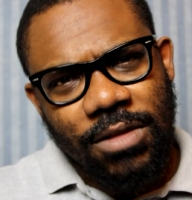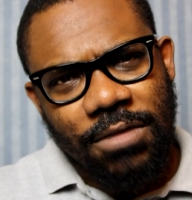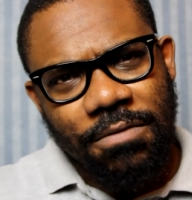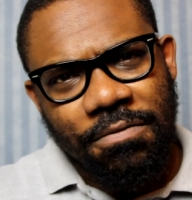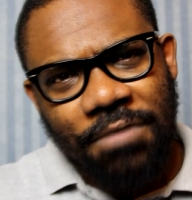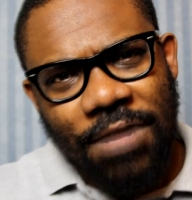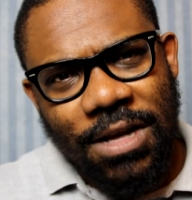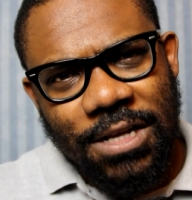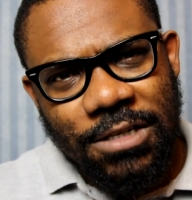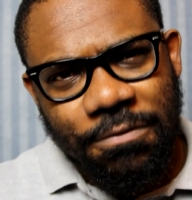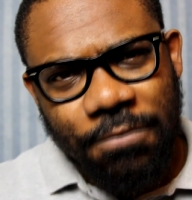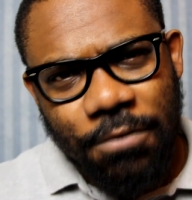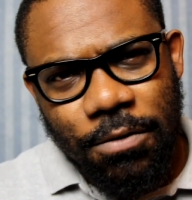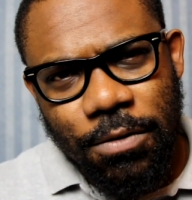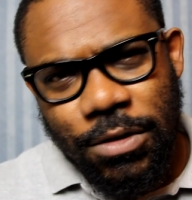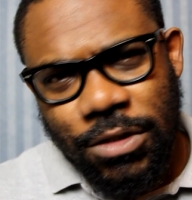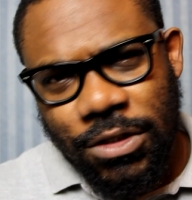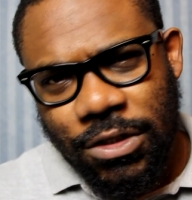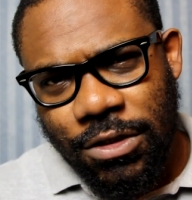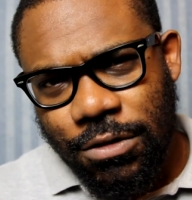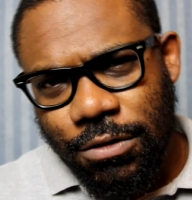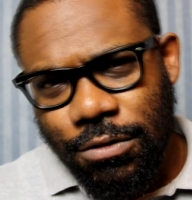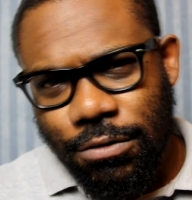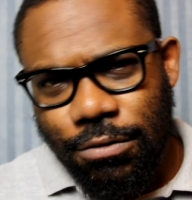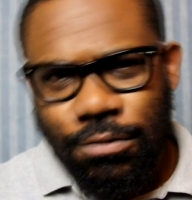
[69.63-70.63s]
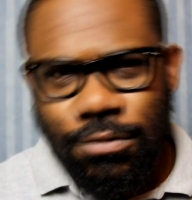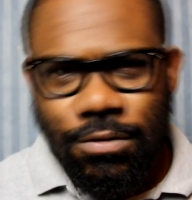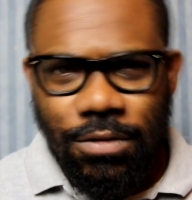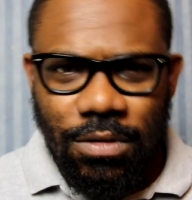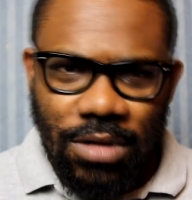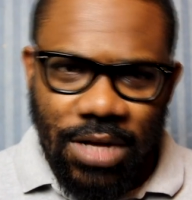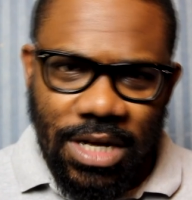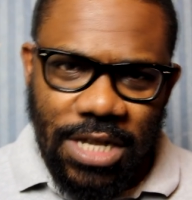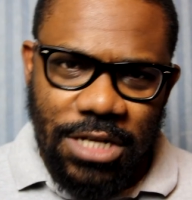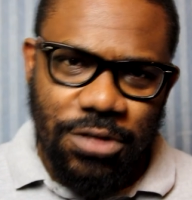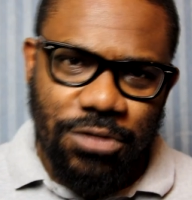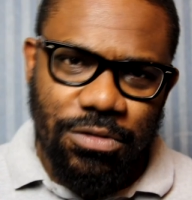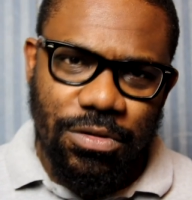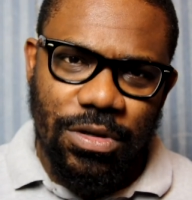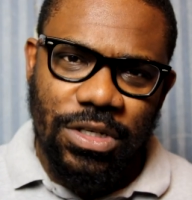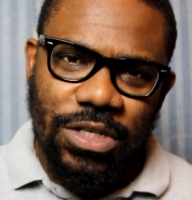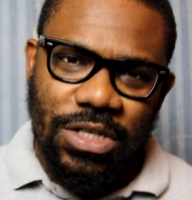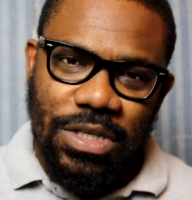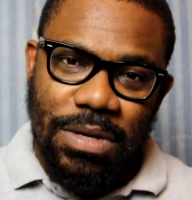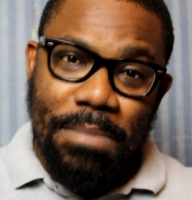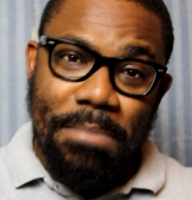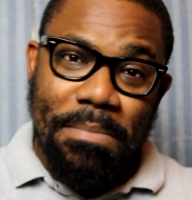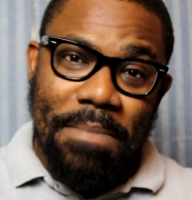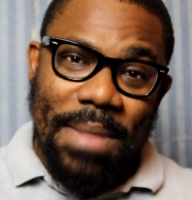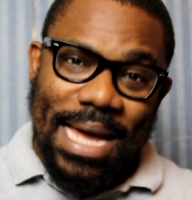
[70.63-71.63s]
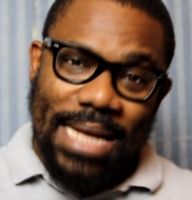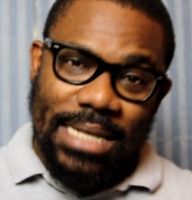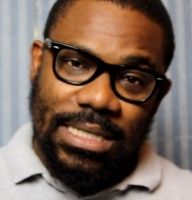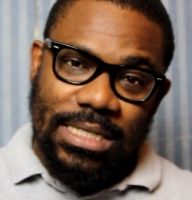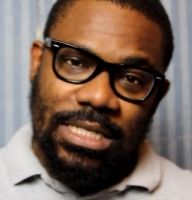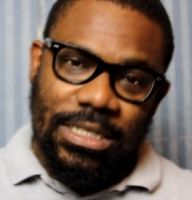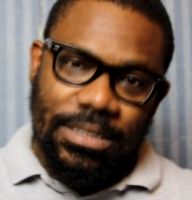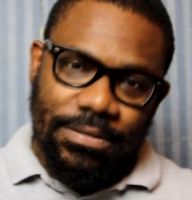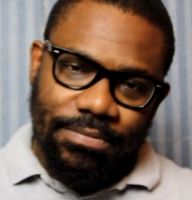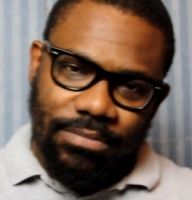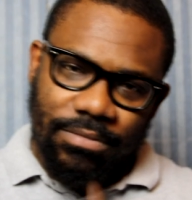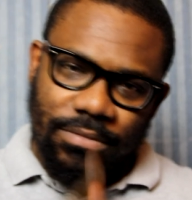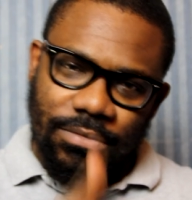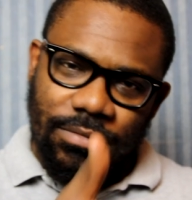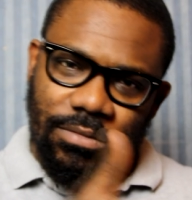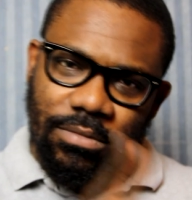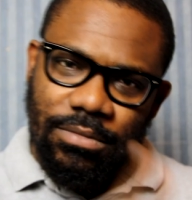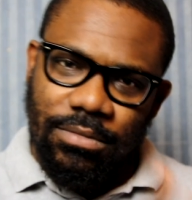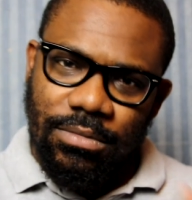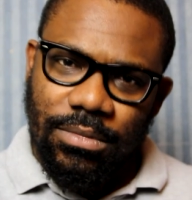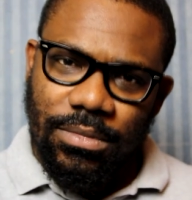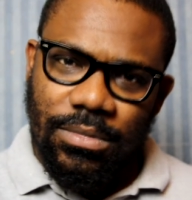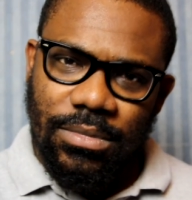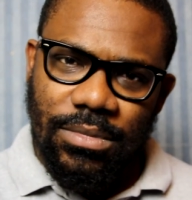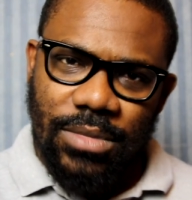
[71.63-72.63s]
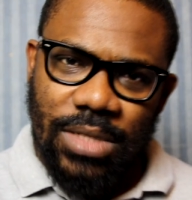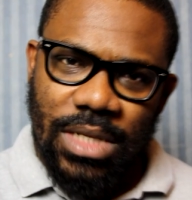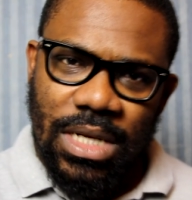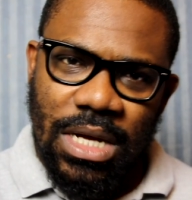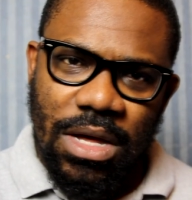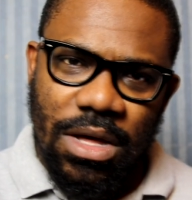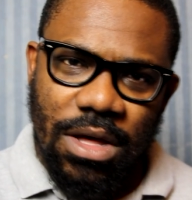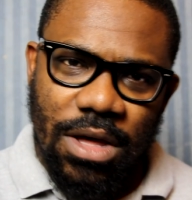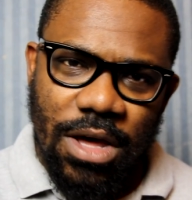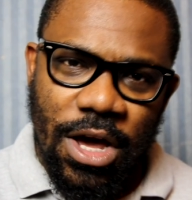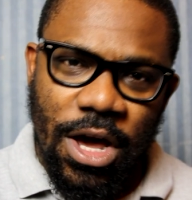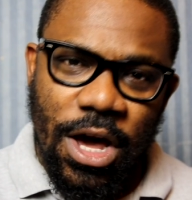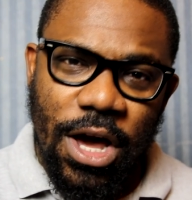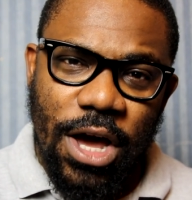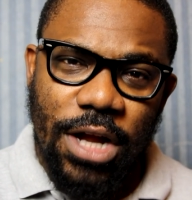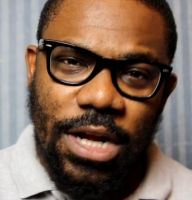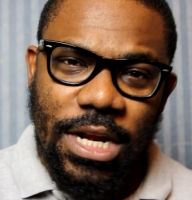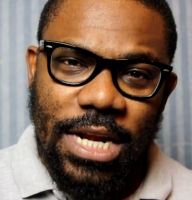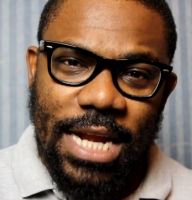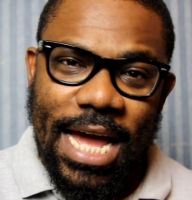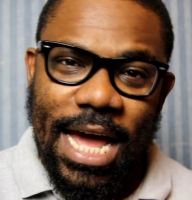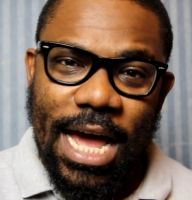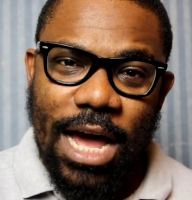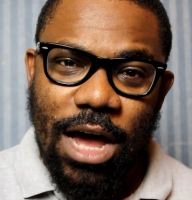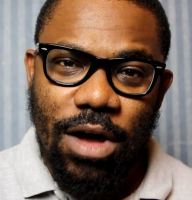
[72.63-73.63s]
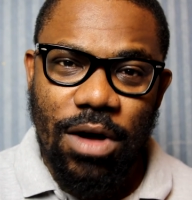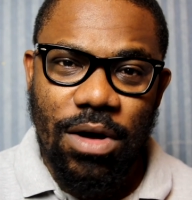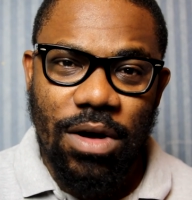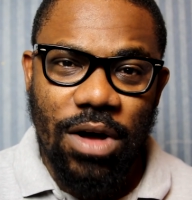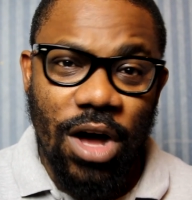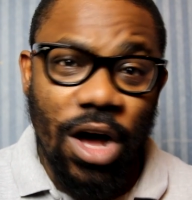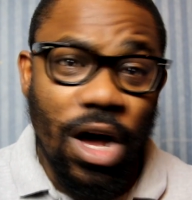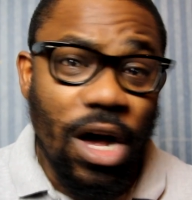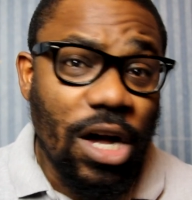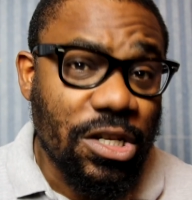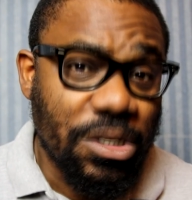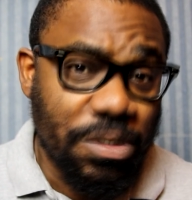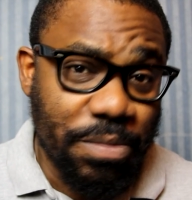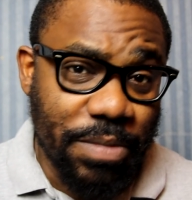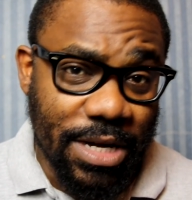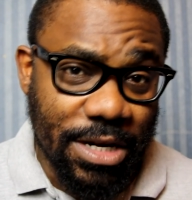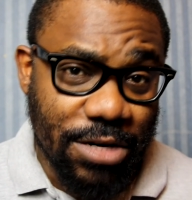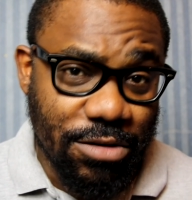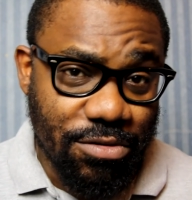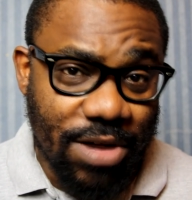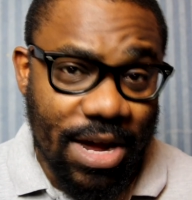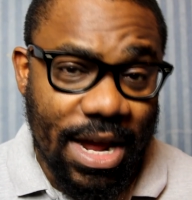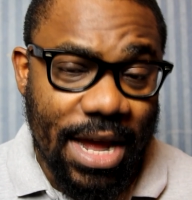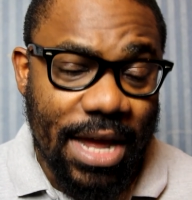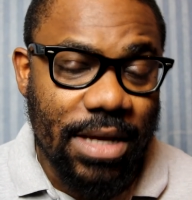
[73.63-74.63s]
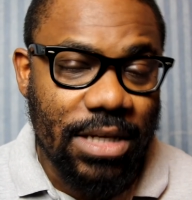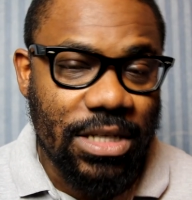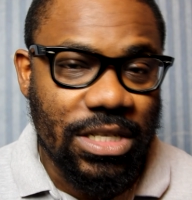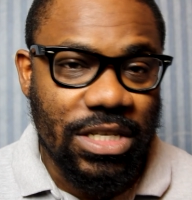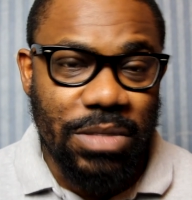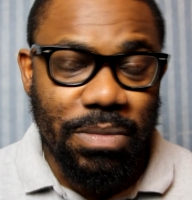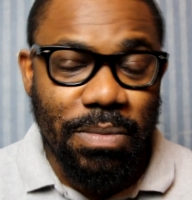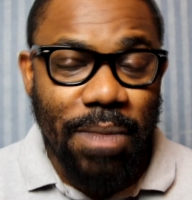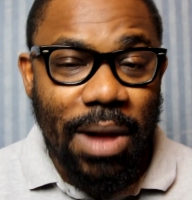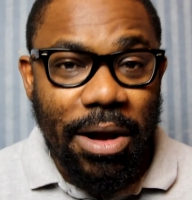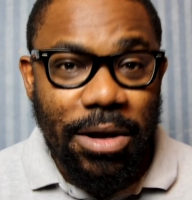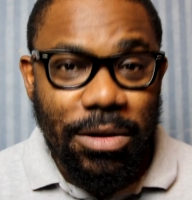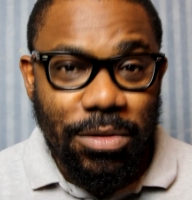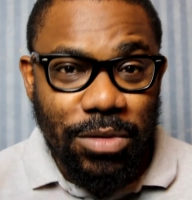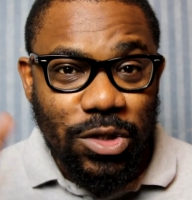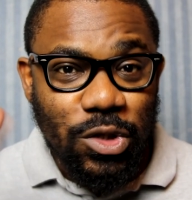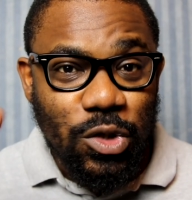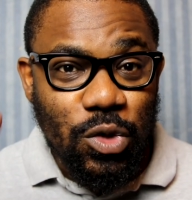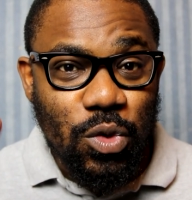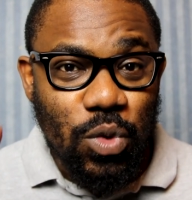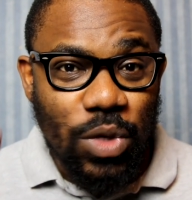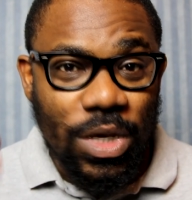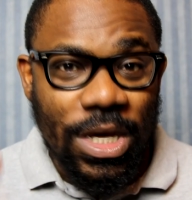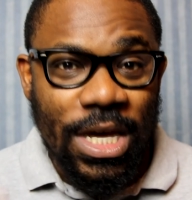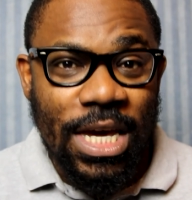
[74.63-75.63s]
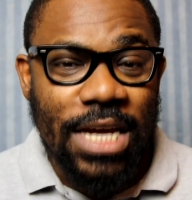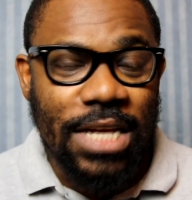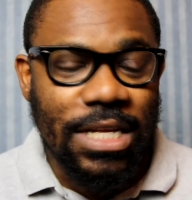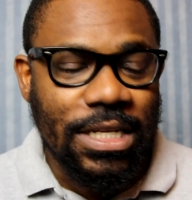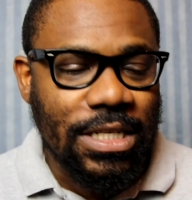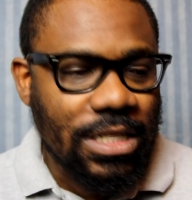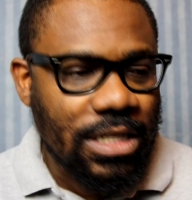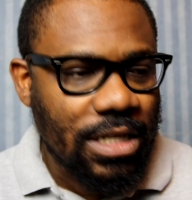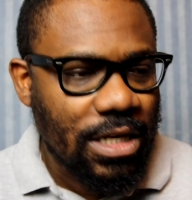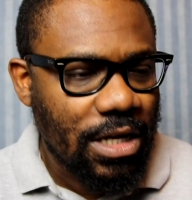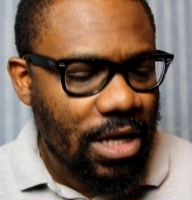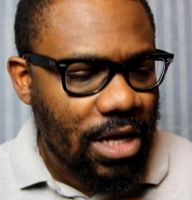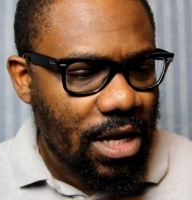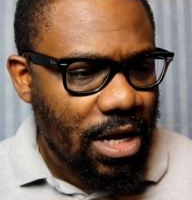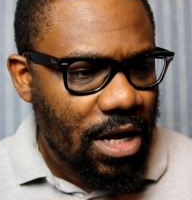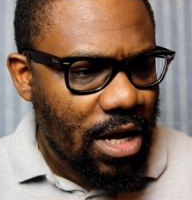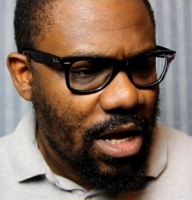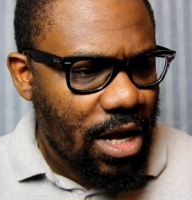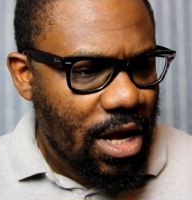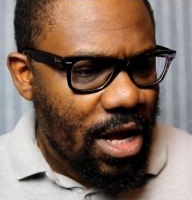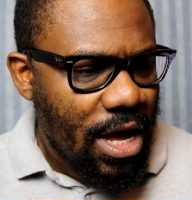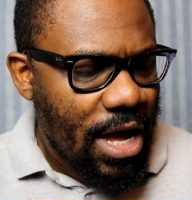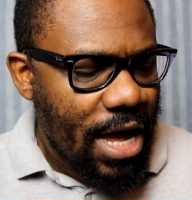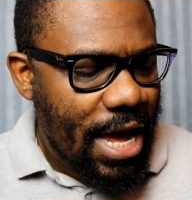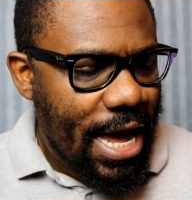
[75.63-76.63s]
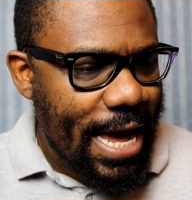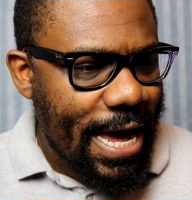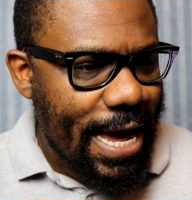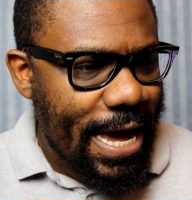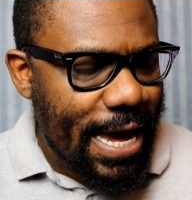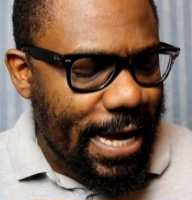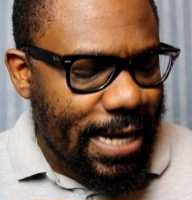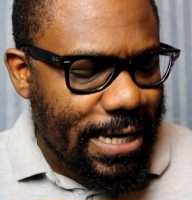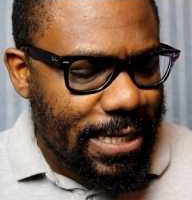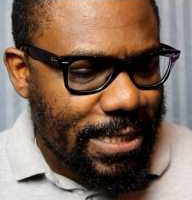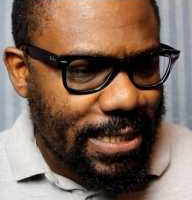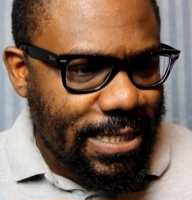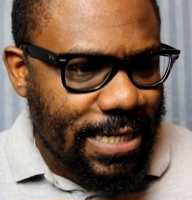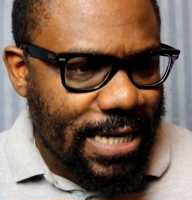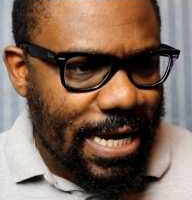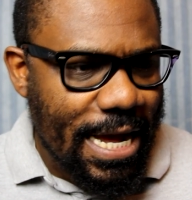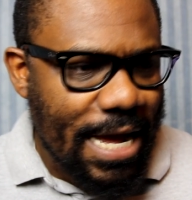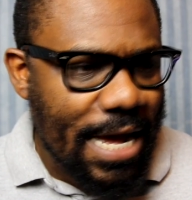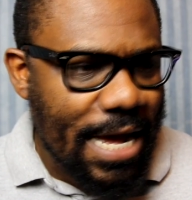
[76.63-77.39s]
fast forward to later on, she met her now husband, right? She's married with 2 kids, and